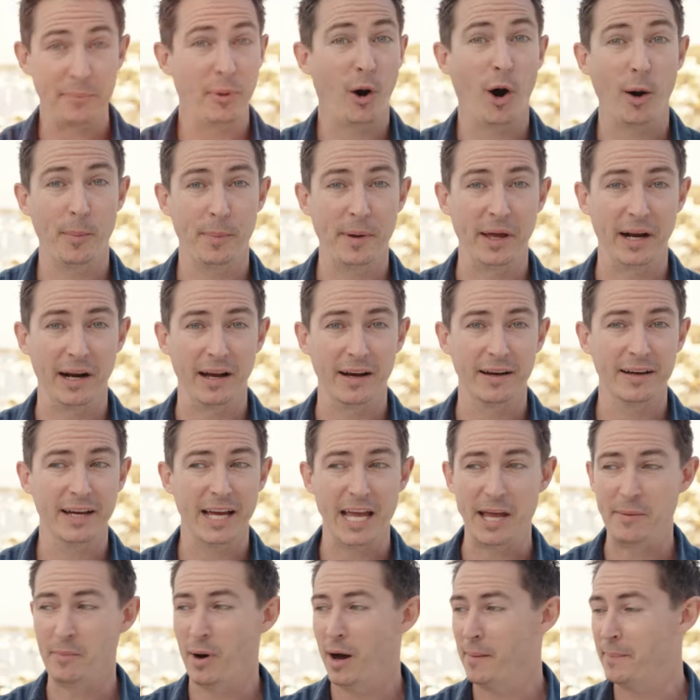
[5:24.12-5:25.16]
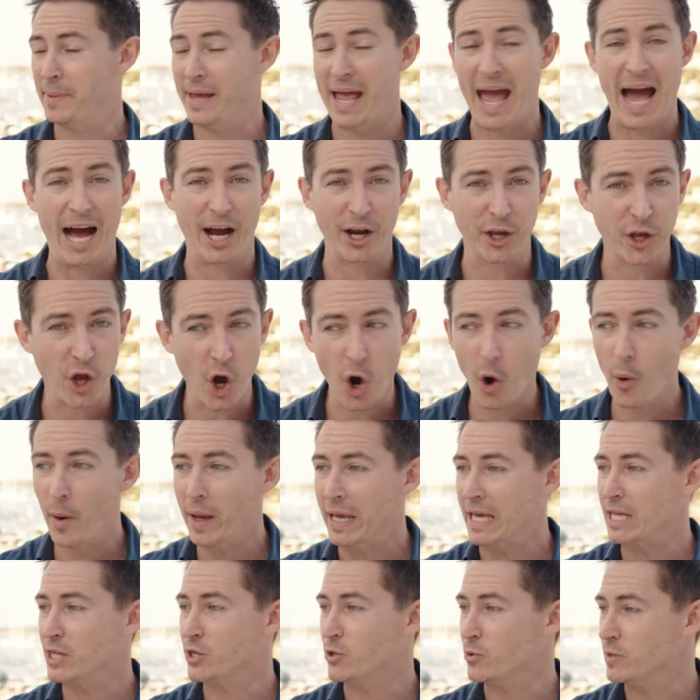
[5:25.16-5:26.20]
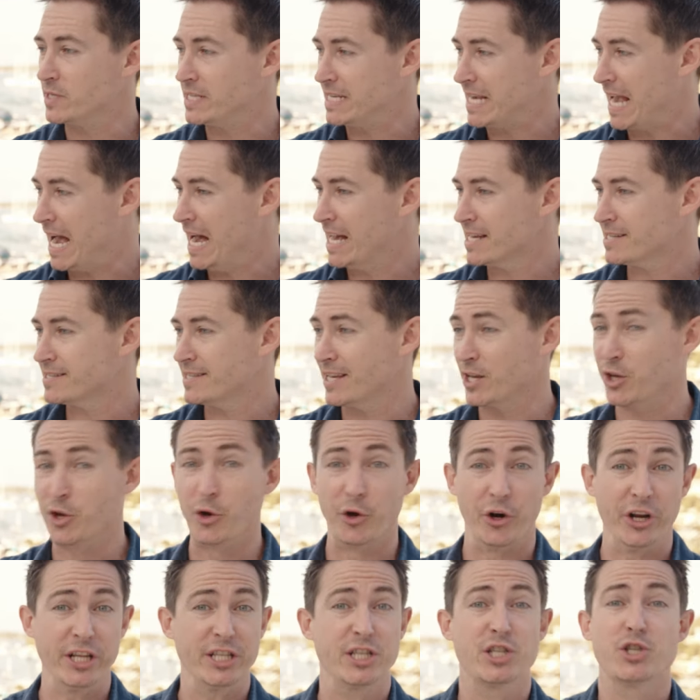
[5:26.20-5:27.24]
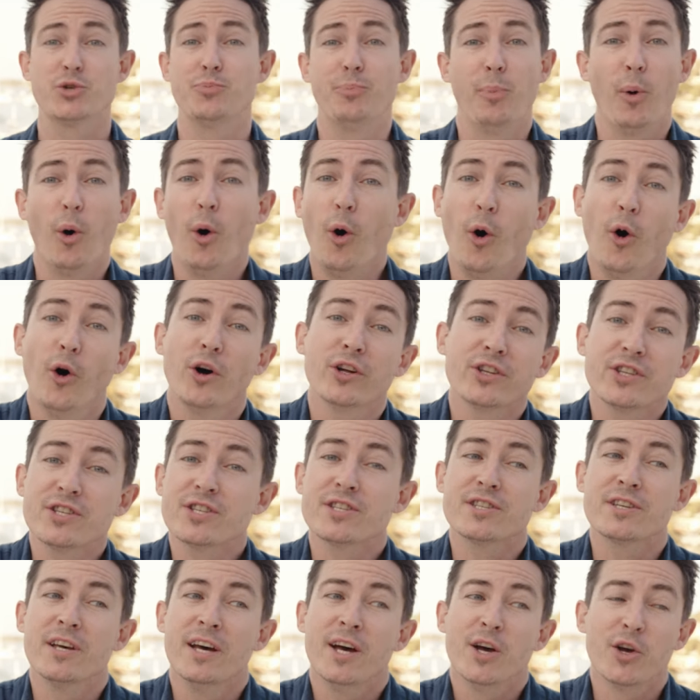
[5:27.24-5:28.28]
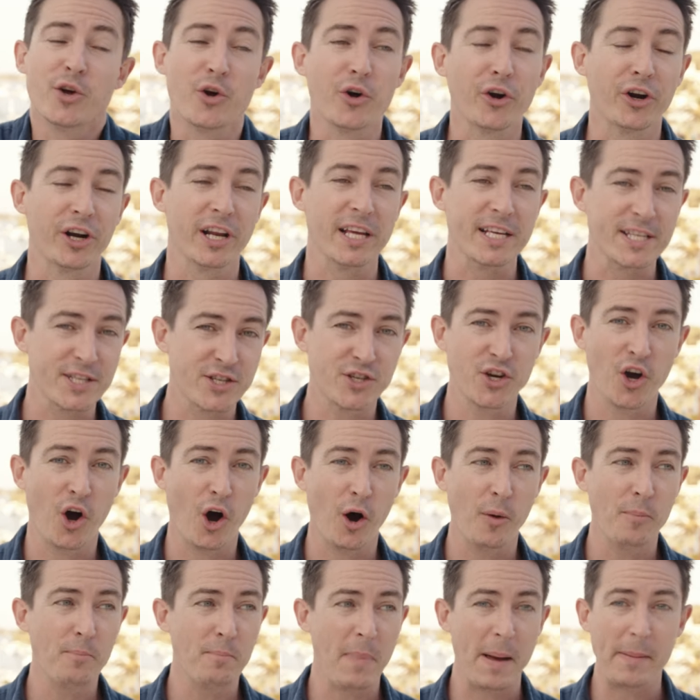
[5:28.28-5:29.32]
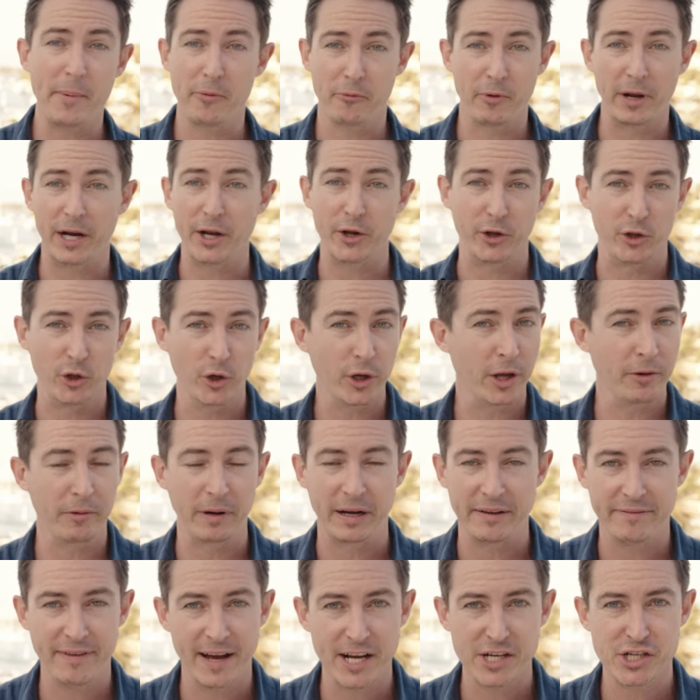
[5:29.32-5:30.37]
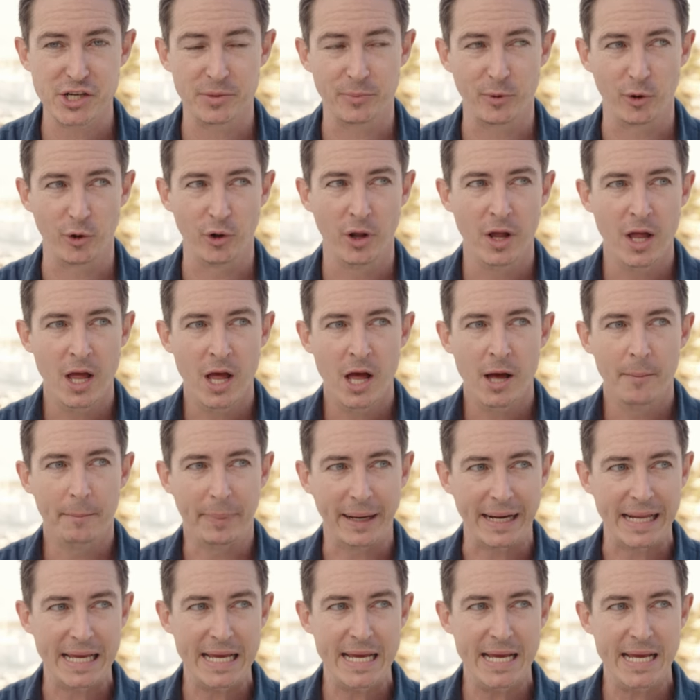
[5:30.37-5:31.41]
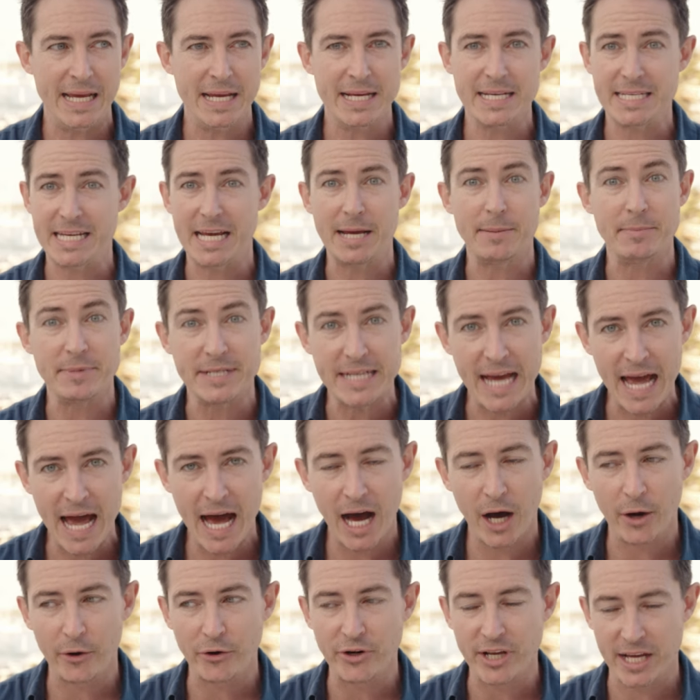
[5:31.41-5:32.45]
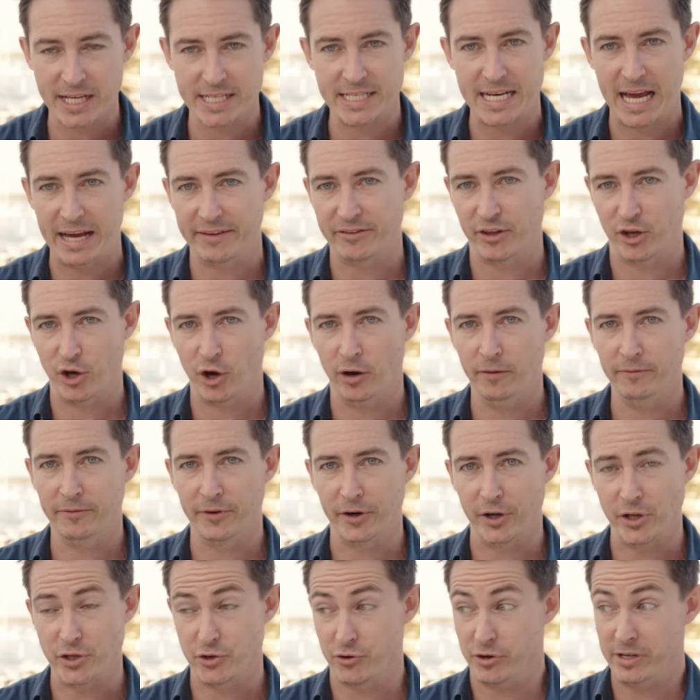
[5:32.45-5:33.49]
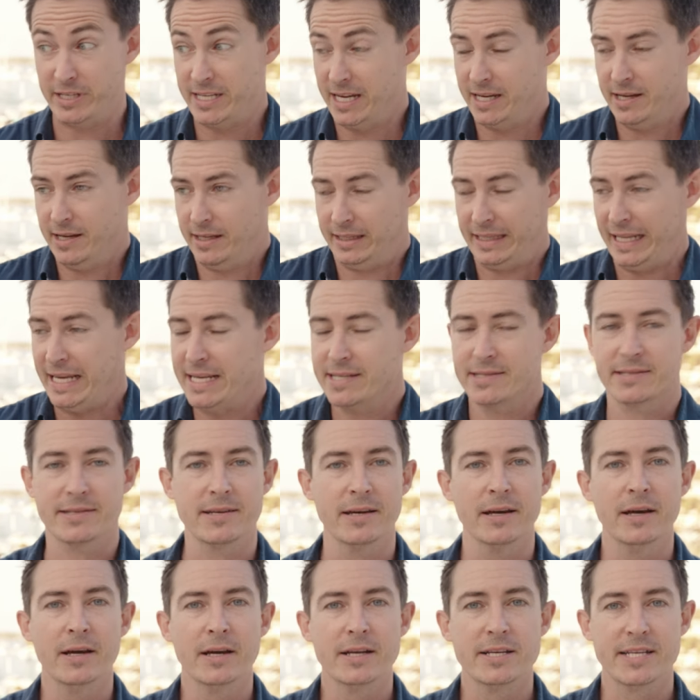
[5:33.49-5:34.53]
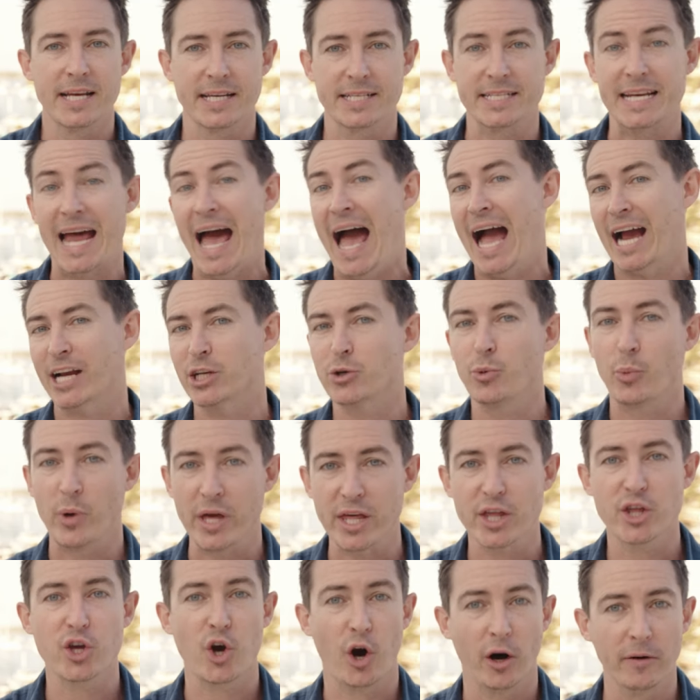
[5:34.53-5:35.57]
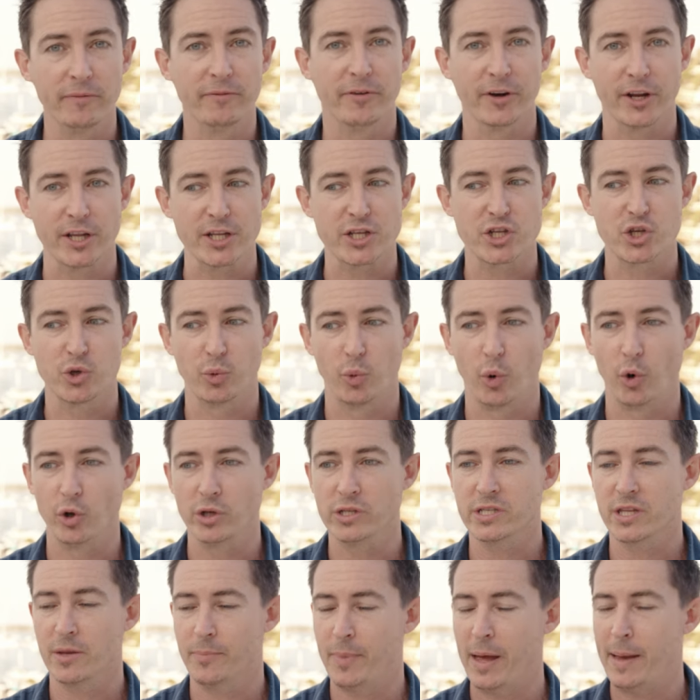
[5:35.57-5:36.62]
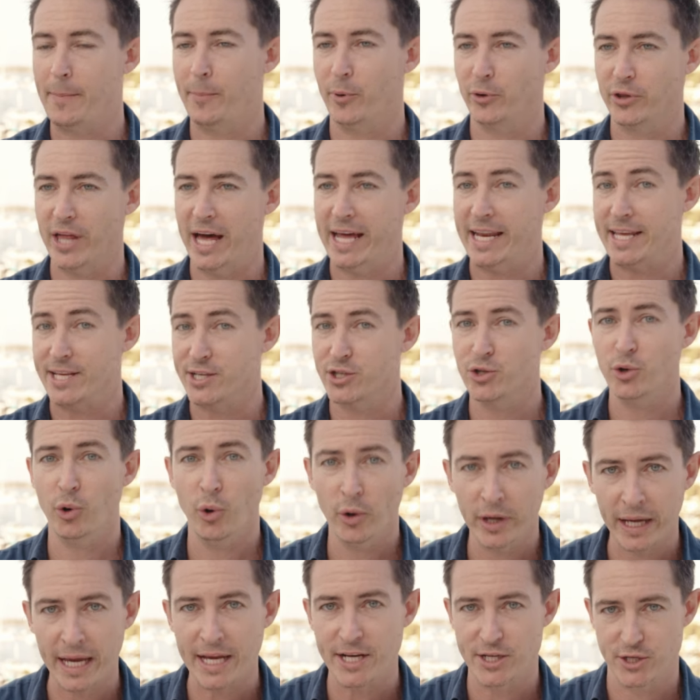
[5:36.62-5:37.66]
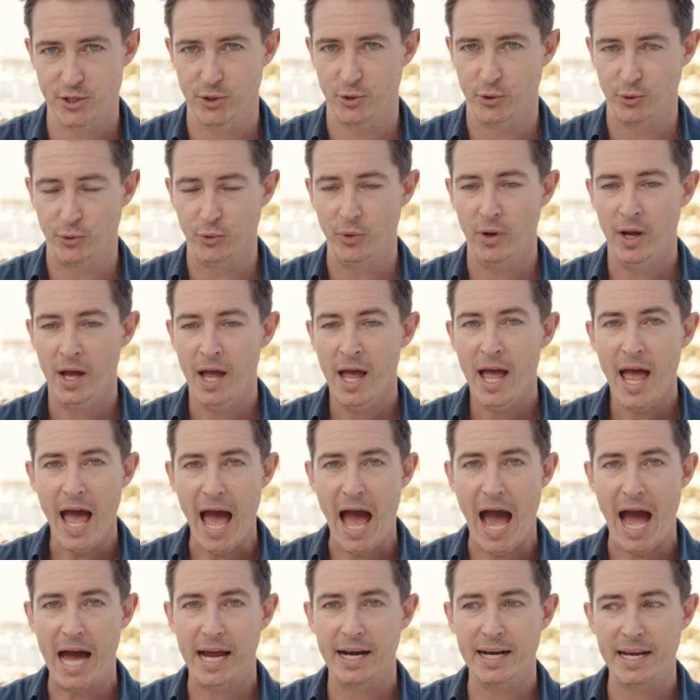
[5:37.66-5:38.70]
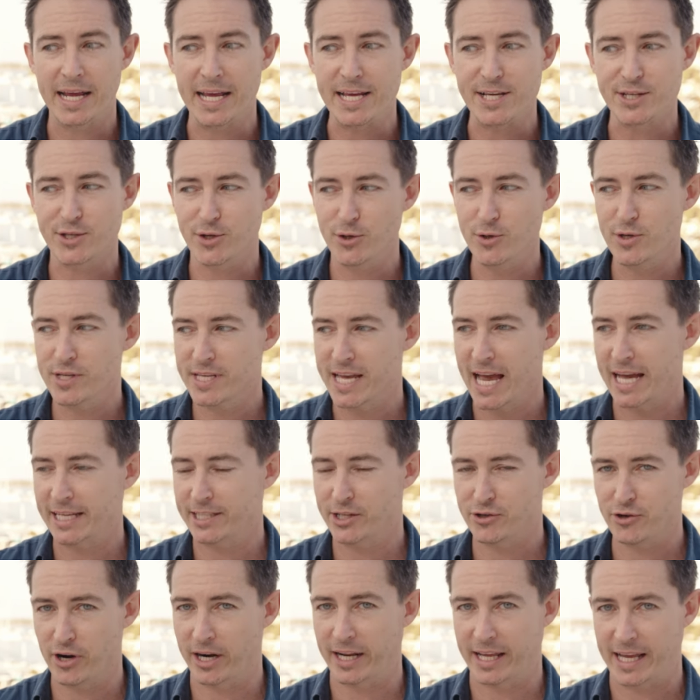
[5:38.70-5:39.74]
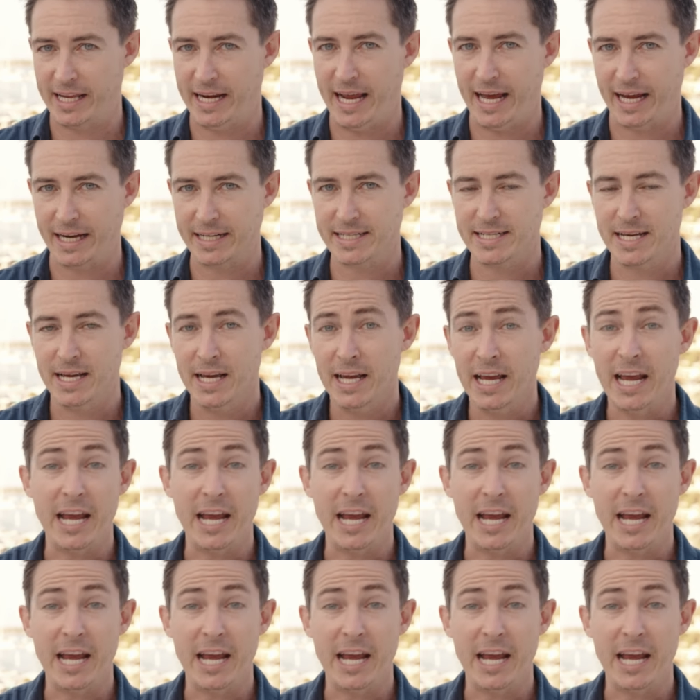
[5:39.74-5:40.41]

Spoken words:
popular. He might be outgoing, enthusiastic, good at sports, good at his job, maybe really good looking, really fashionable, but he deep down doesn't have the confidence, or at least doesn't act with confidence towards the people that he's talking to, and he's too scared to try to connect.